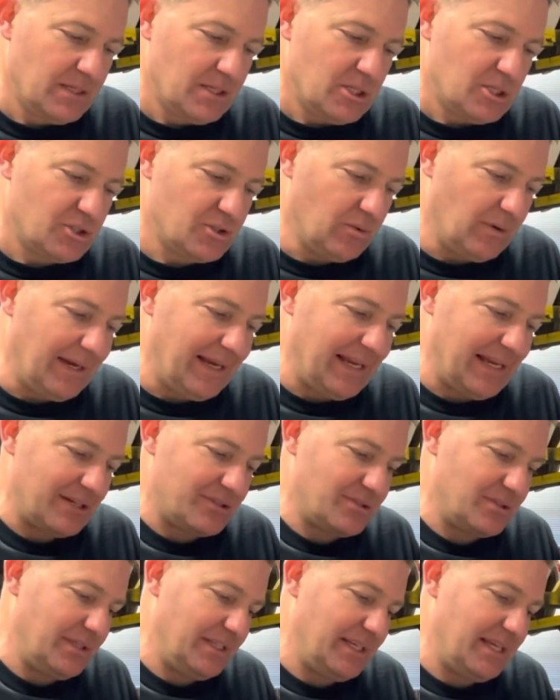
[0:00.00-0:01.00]
So I
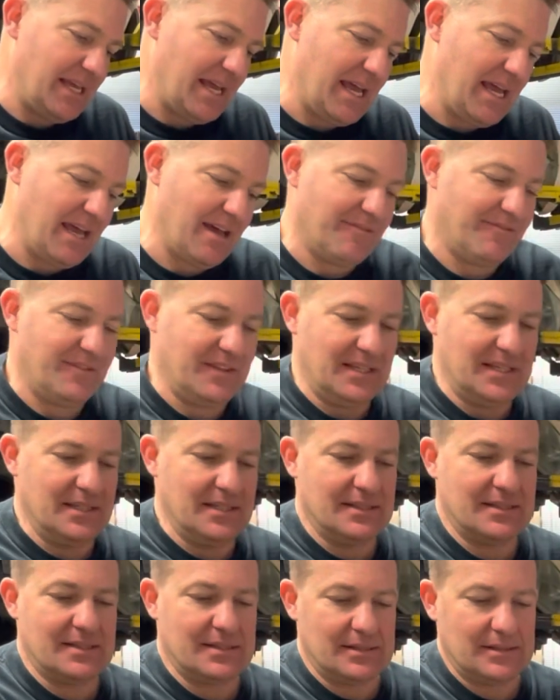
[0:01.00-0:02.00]
actually have
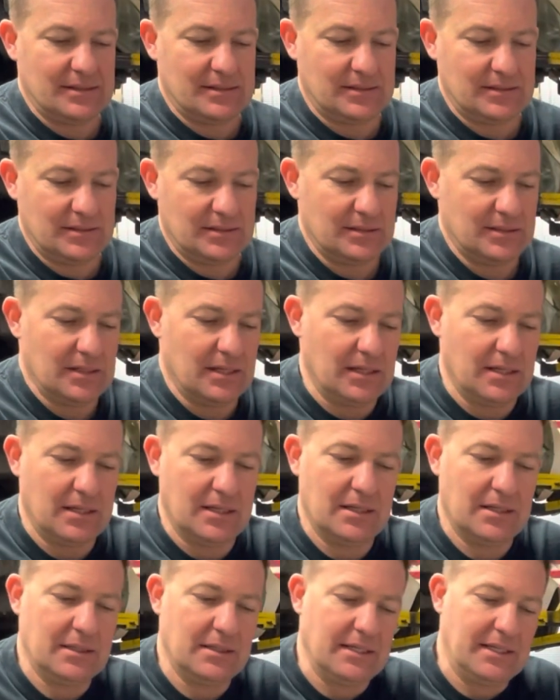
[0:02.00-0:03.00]
these
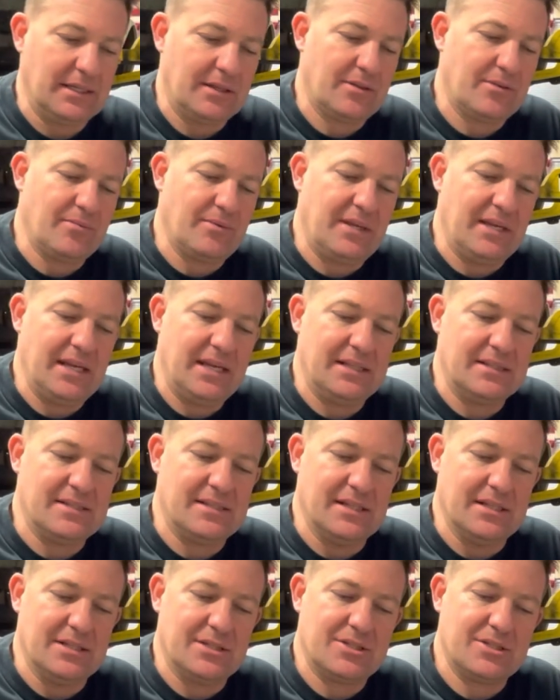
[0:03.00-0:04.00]
like 3/8
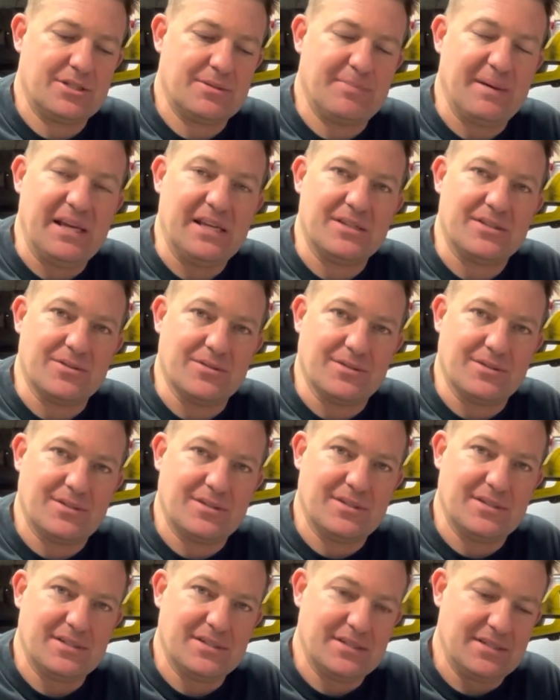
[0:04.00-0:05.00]
inch
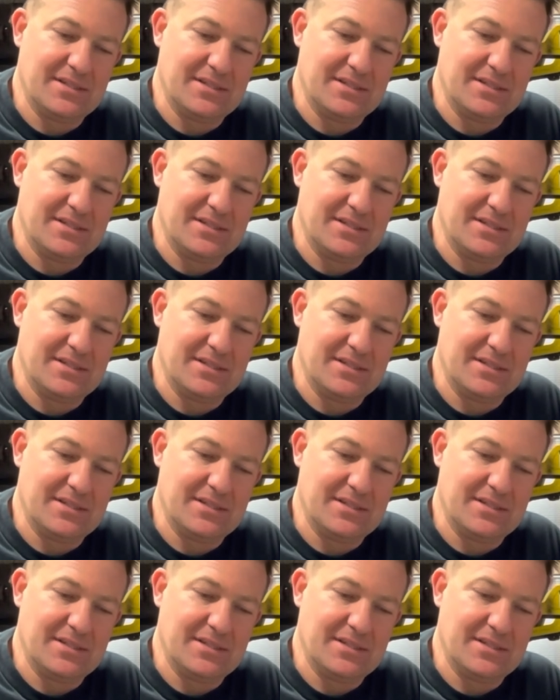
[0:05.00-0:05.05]
spacers.